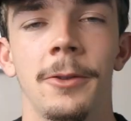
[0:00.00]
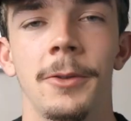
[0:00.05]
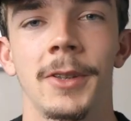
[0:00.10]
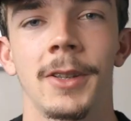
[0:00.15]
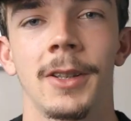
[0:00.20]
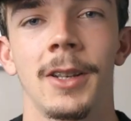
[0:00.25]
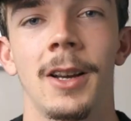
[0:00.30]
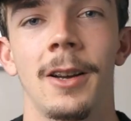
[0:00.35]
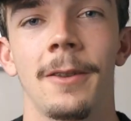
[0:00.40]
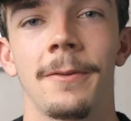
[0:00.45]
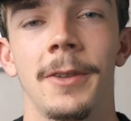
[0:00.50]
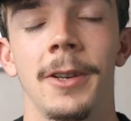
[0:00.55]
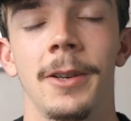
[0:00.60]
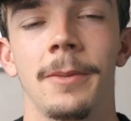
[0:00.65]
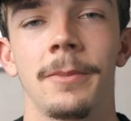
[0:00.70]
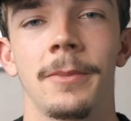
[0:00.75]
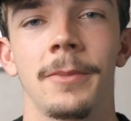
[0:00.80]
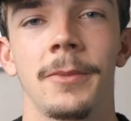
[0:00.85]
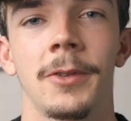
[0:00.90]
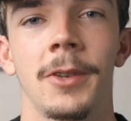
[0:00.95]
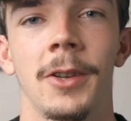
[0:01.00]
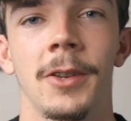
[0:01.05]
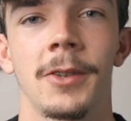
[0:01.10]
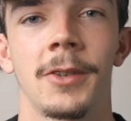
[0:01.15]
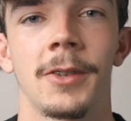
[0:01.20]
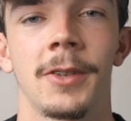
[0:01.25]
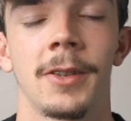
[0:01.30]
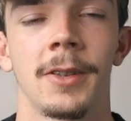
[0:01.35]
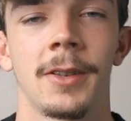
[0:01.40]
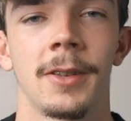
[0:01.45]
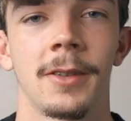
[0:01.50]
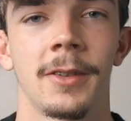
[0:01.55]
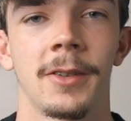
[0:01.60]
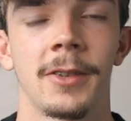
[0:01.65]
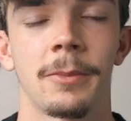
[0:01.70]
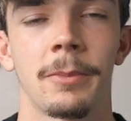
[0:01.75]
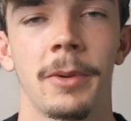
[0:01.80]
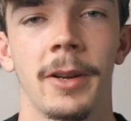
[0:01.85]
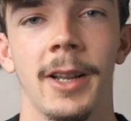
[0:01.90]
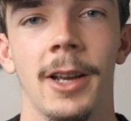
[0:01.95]
there was a lot of them just
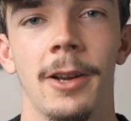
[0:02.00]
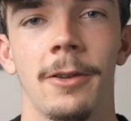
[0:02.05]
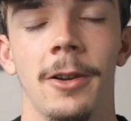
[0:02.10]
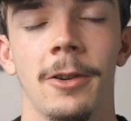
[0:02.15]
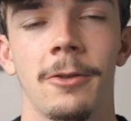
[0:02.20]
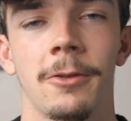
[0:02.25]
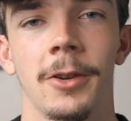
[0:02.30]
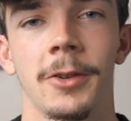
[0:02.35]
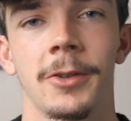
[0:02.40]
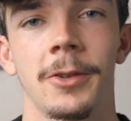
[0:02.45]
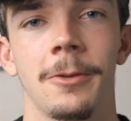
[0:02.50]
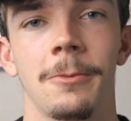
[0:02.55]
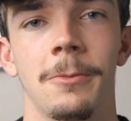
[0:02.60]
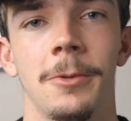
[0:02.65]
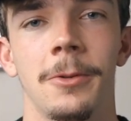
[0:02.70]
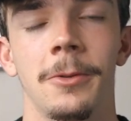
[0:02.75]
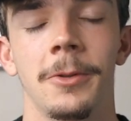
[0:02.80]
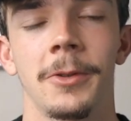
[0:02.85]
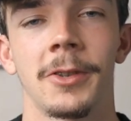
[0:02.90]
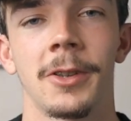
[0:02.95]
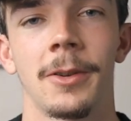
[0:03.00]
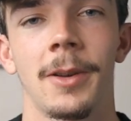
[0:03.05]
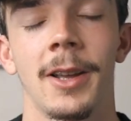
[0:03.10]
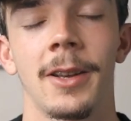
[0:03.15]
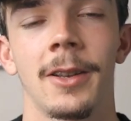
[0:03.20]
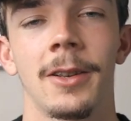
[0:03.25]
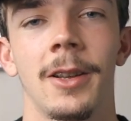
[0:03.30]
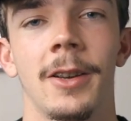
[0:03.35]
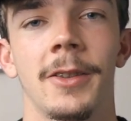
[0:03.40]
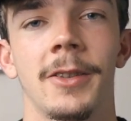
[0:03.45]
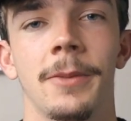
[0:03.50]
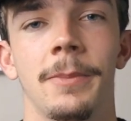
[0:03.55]
spread out across the wall, so I had a lot